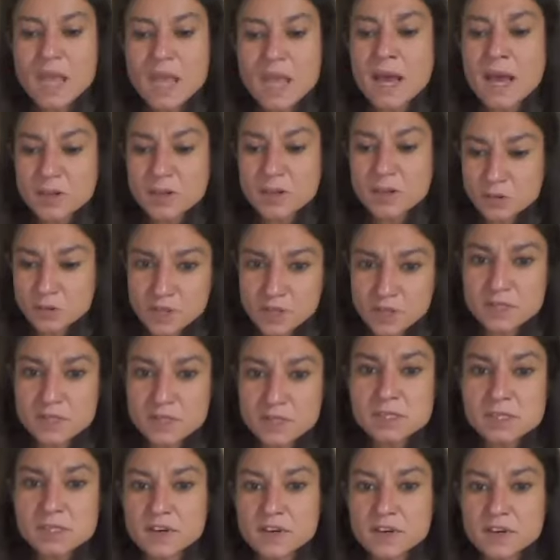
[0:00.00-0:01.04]
I do
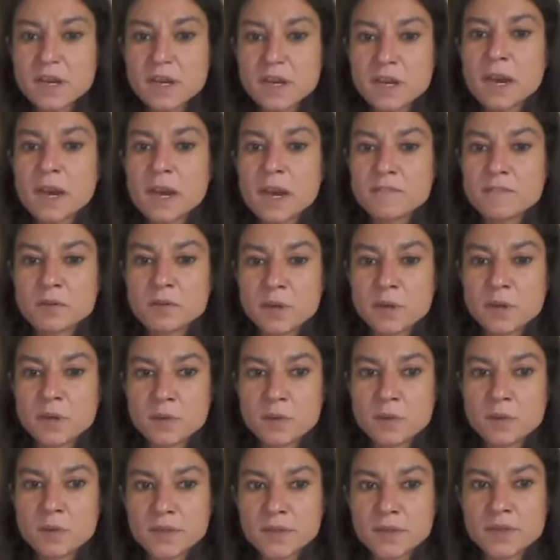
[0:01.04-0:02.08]
philosophy every week
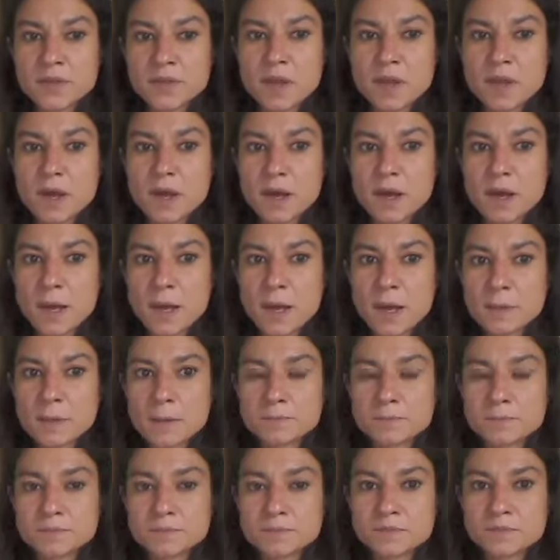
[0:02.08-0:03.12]
with
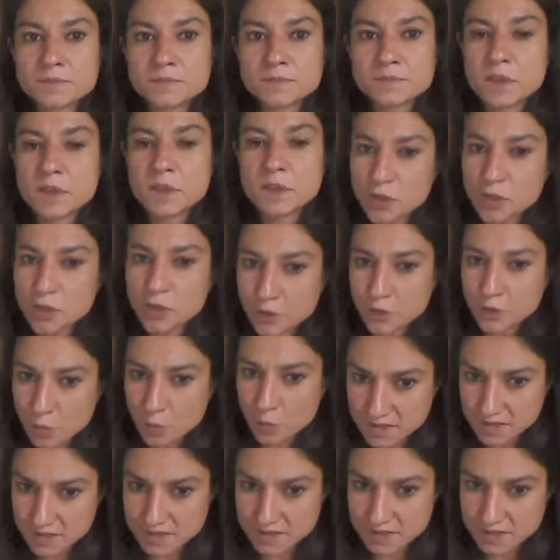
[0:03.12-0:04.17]
the older
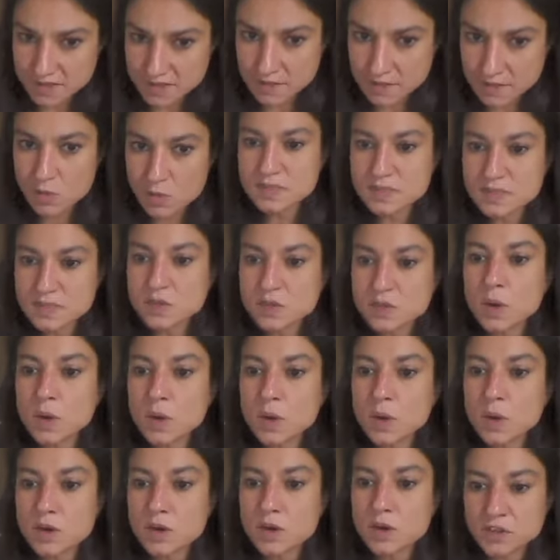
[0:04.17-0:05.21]
ones, the ones who are
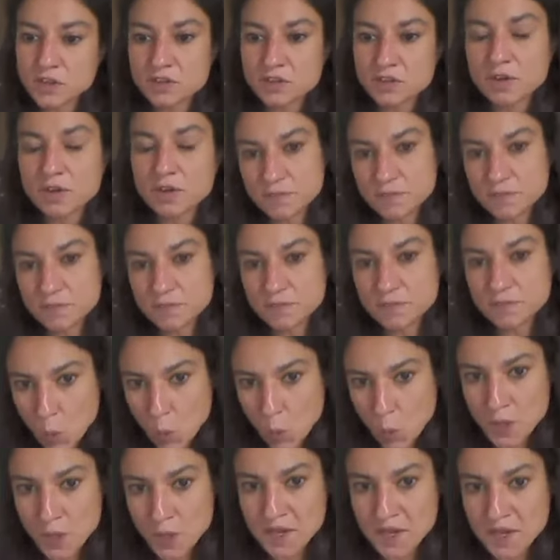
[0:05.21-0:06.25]
going to leave the
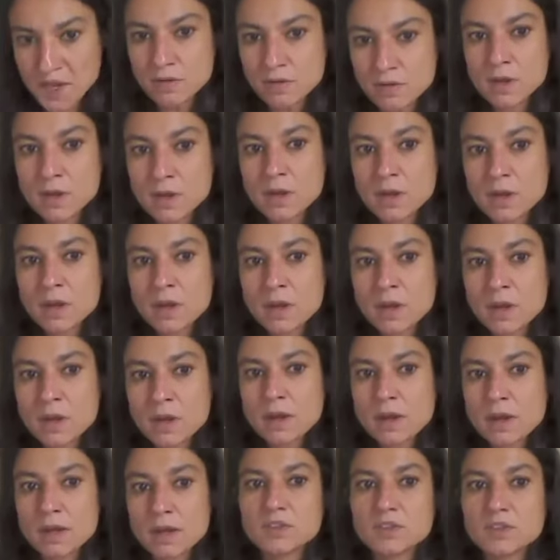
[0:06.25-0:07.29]
school now,
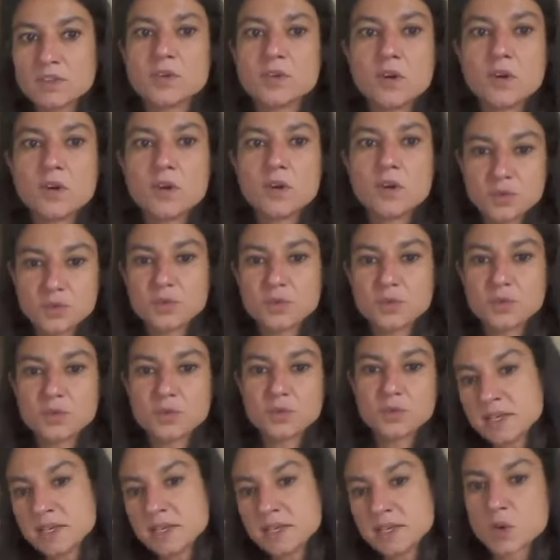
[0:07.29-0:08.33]
to go to
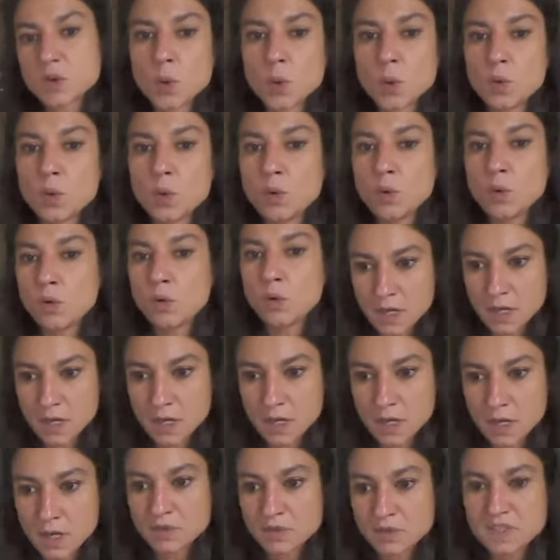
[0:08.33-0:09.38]
high school,
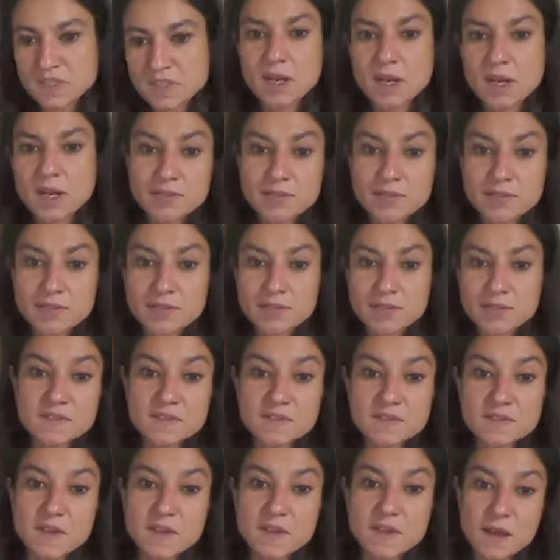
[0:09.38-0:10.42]
which are the
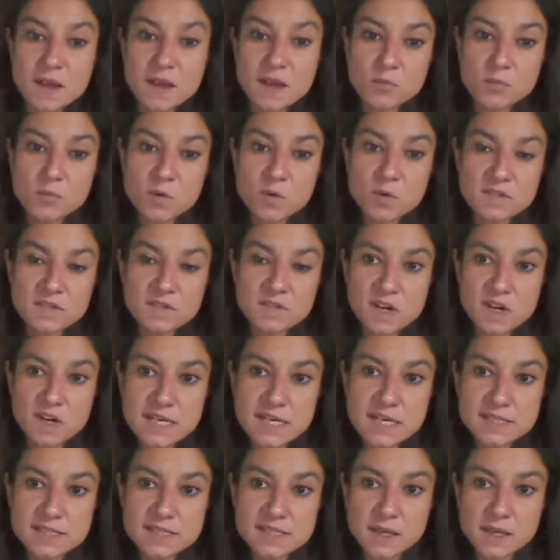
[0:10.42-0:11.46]
ones that I'm more
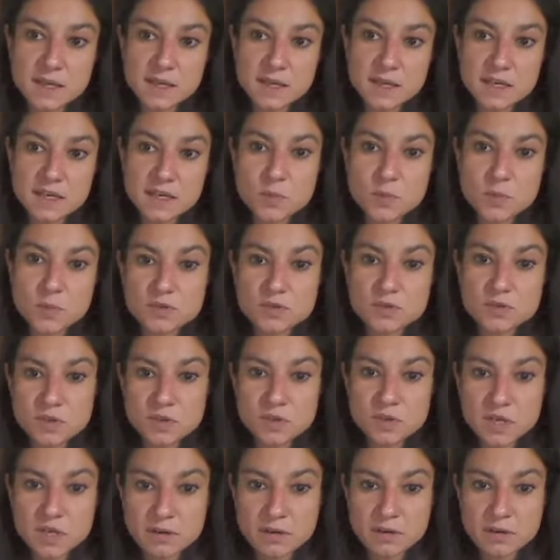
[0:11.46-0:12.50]
interested in
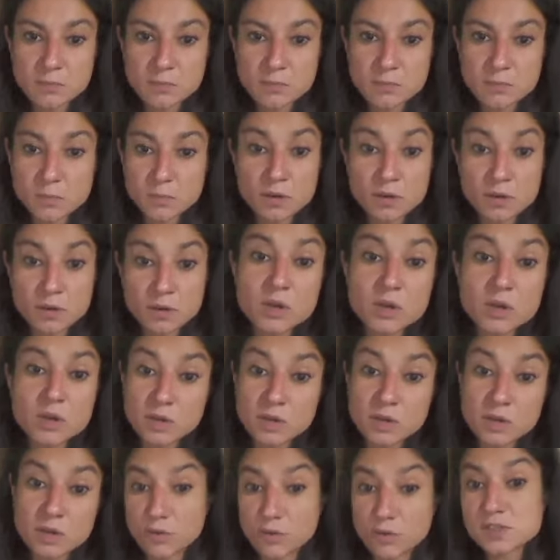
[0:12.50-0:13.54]
sponsoring and
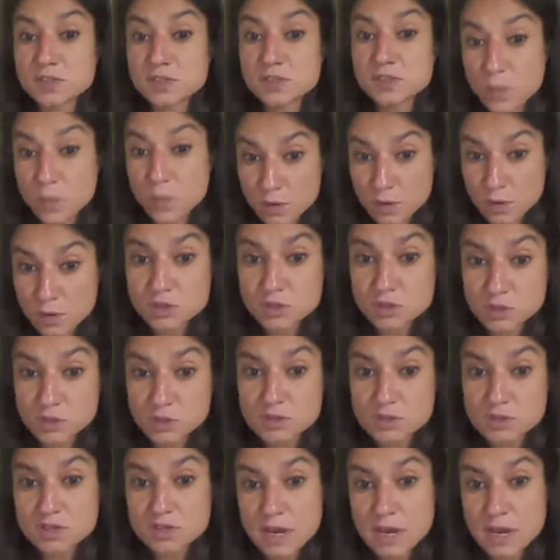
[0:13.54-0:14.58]
looking for
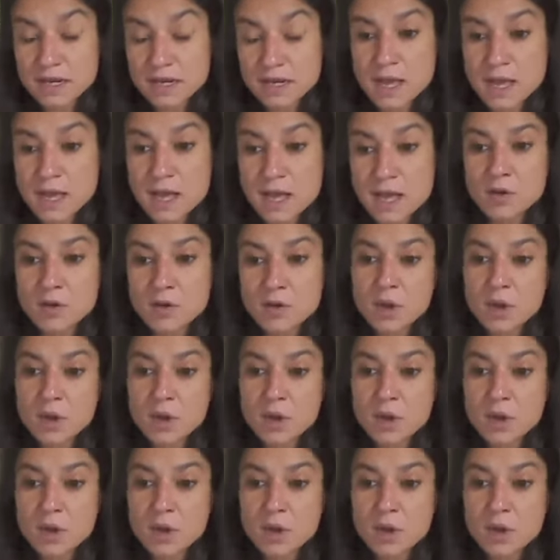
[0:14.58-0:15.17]
sponsors right now.